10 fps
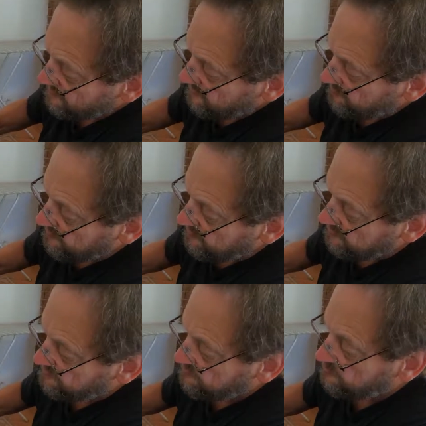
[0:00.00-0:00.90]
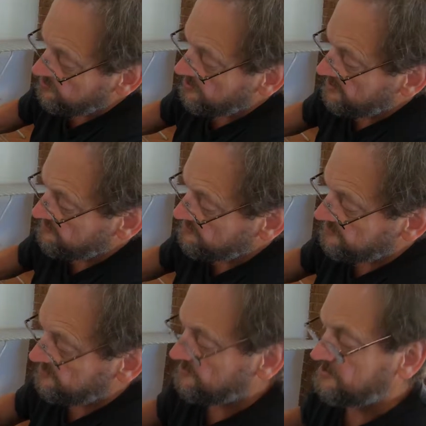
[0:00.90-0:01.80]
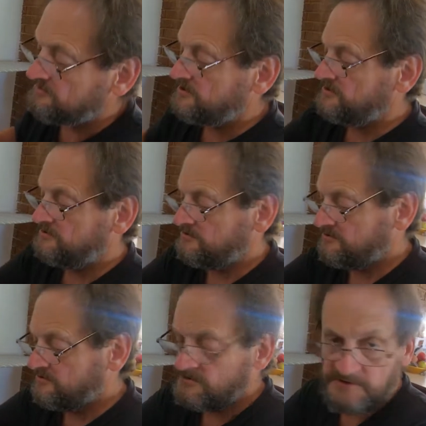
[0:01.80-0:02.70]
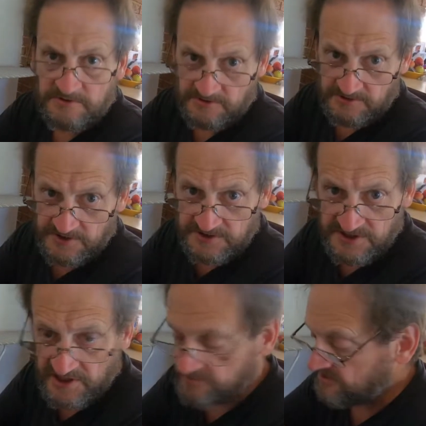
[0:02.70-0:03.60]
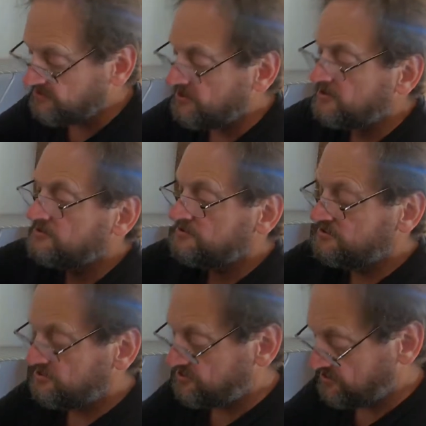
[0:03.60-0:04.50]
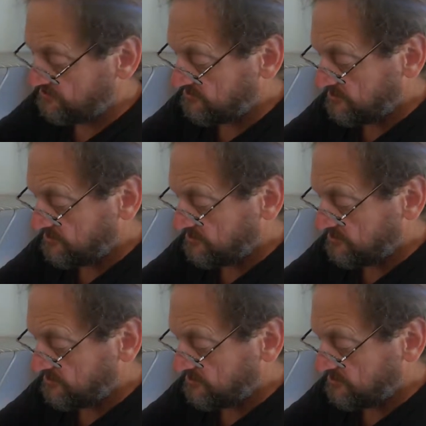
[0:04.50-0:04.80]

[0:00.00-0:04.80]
A little bit like school crafts when you think about it. All I need is a couple of crayons to chew.